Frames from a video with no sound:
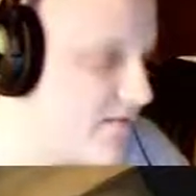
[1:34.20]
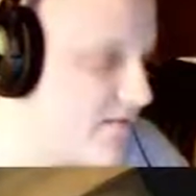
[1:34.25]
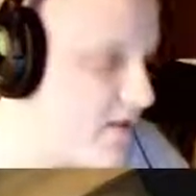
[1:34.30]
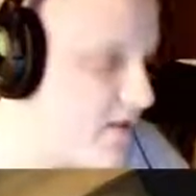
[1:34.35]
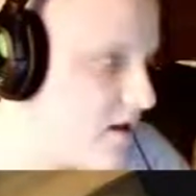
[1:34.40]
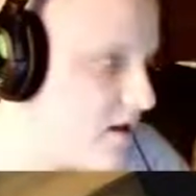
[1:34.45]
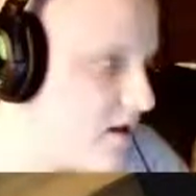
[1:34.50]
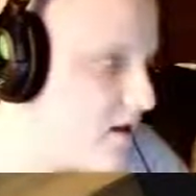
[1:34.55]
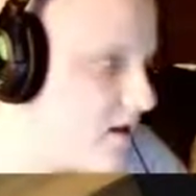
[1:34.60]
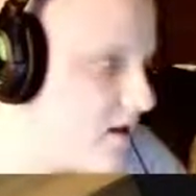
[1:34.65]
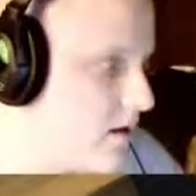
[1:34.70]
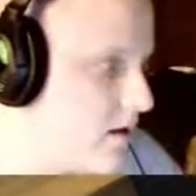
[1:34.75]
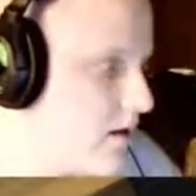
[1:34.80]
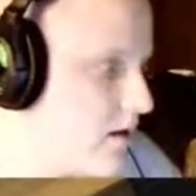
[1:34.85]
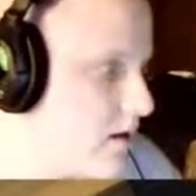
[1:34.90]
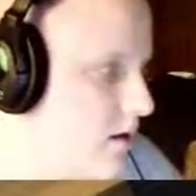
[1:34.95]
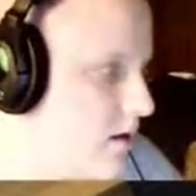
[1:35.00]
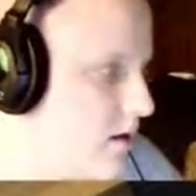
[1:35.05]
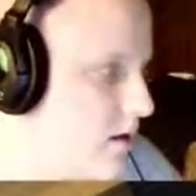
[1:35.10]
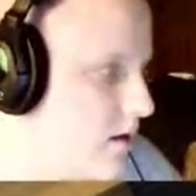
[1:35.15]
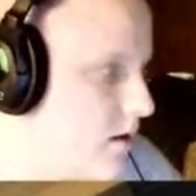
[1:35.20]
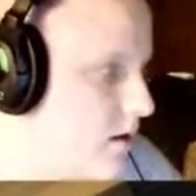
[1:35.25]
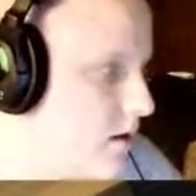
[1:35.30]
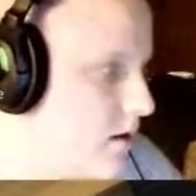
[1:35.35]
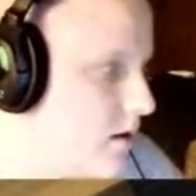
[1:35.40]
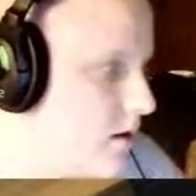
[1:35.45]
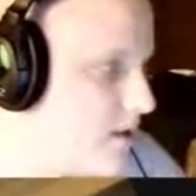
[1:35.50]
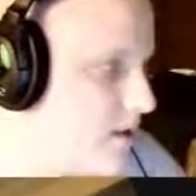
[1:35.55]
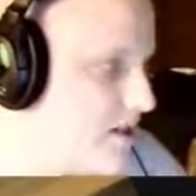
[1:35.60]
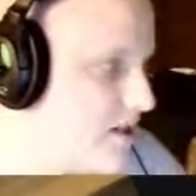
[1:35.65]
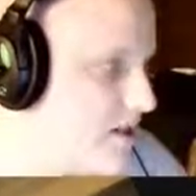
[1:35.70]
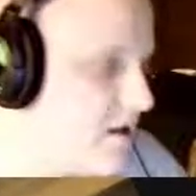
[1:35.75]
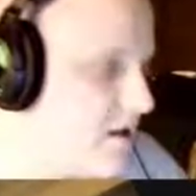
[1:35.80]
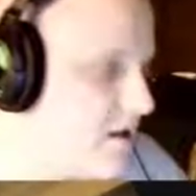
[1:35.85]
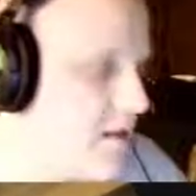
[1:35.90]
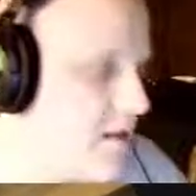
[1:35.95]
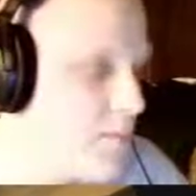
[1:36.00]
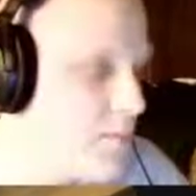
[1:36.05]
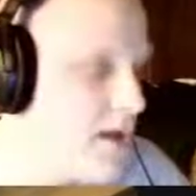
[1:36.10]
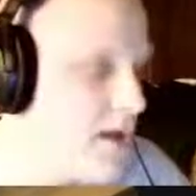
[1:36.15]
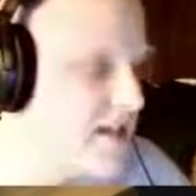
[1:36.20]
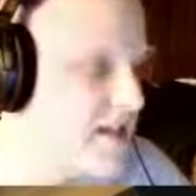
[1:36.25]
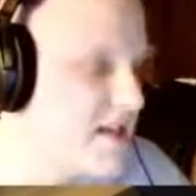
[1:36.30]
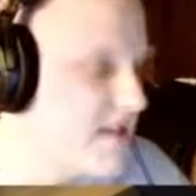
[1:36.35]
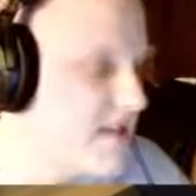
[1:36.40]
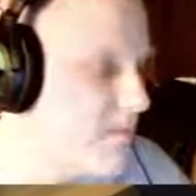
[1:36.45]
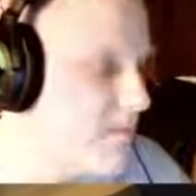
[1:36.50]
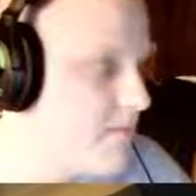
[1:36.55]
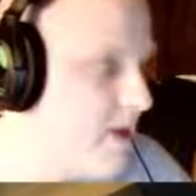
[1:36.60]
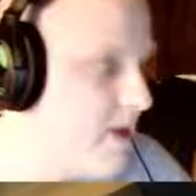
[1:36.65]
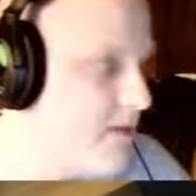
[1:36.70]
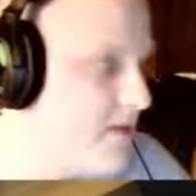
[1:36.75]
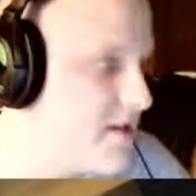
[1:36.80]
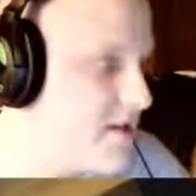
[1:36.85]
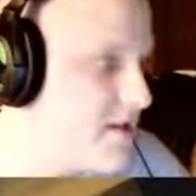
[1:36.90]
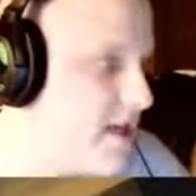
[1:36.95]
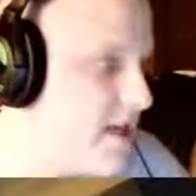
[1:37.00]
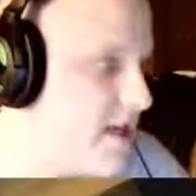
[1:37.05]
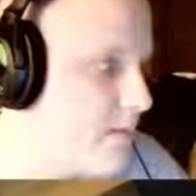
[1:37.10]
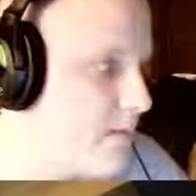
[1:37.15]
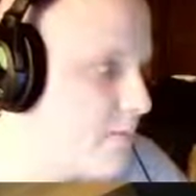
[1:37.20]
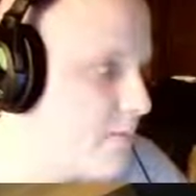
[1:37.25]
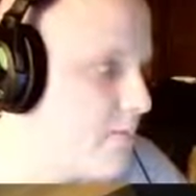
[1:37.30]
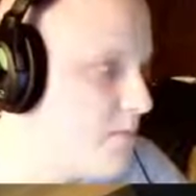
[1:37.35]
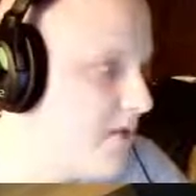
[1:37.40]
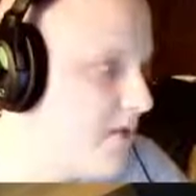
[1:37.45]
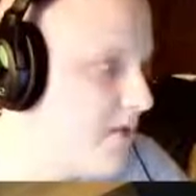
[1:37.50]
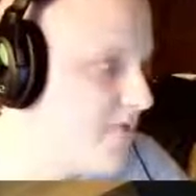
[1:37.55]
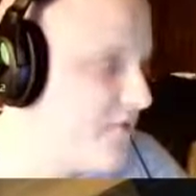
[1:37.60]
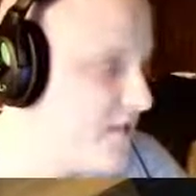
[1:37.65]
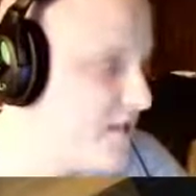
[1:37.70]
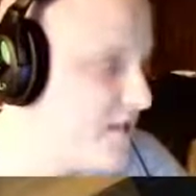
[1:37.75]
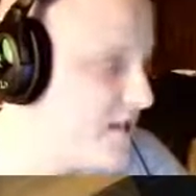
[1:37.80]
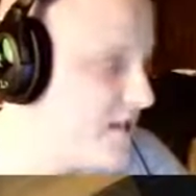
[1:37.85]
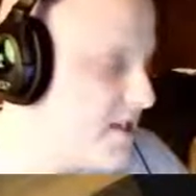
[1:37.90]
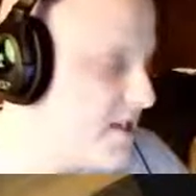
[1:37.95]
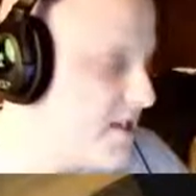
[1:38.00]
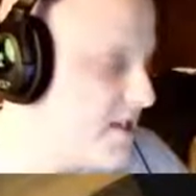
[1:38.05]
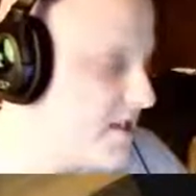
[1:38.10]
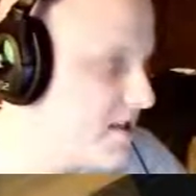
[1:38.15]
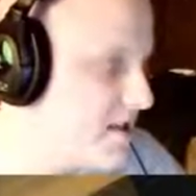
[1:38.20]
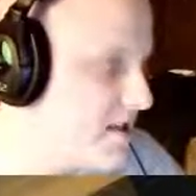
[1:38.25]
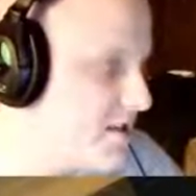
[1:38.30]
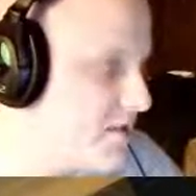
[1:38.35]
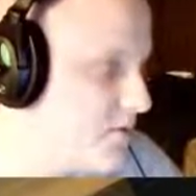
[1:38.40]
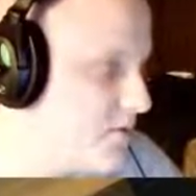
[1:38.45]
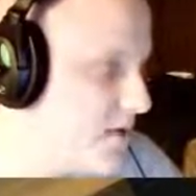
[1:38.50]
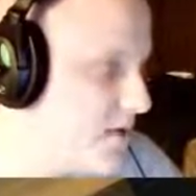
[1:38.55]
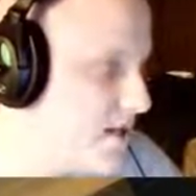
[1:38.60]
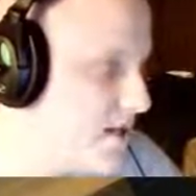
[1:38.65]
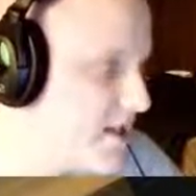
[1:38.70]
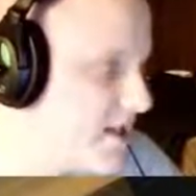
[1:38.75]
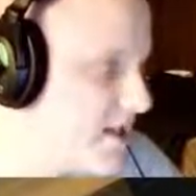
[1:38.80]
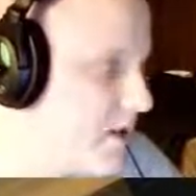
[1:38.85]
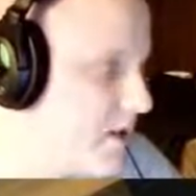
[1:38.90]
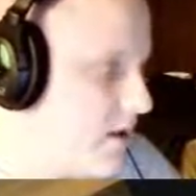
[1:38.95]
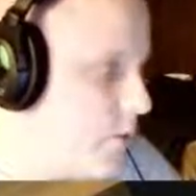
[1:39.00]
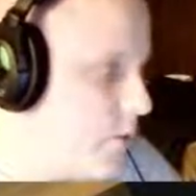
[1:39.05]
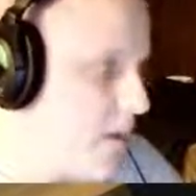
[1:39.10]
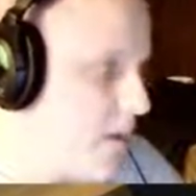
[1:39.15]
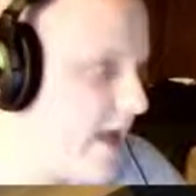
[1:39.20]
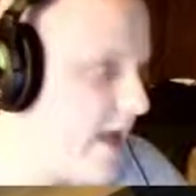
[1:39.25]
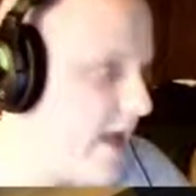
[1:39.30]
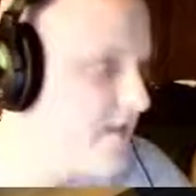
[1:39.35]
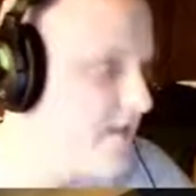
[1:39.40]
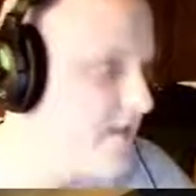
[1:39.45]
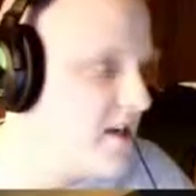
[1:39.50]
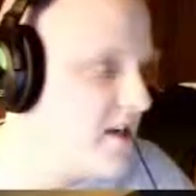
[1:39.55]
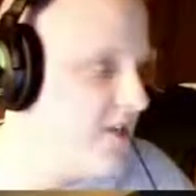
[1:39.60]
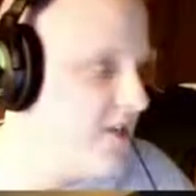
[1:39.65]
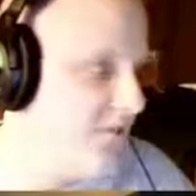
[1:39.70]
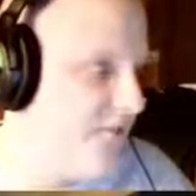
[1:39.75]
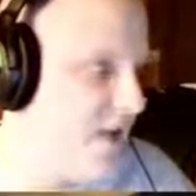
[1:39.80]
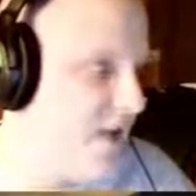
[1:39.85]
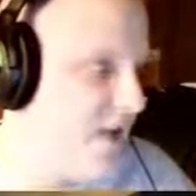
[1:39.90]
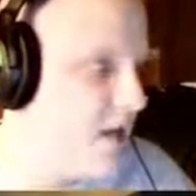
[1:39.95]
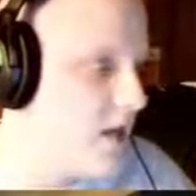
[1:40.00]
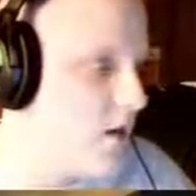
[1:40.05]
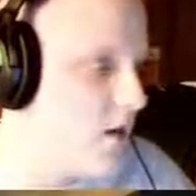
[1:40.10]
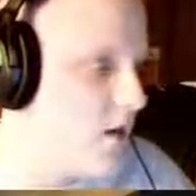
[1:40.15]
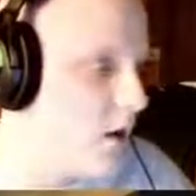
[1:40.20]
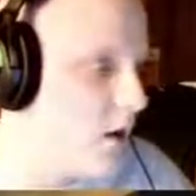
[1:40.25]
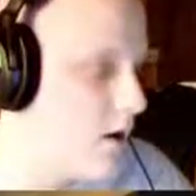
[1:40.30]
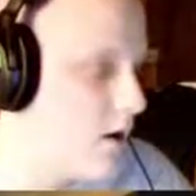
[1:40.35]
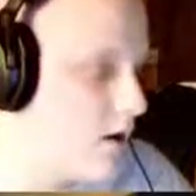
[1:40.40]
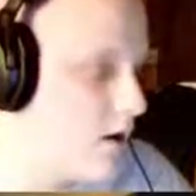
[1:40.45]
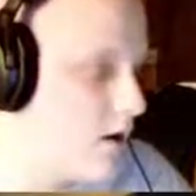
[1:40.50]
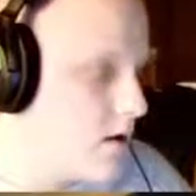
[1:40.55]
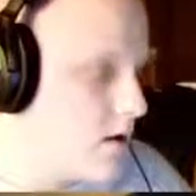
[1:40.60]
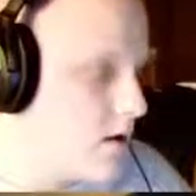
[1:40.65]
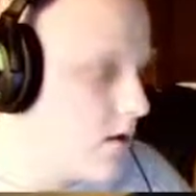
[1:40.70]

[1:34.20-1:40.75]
or still in the process of making this deck. But for instance, let's do this. We have to defend our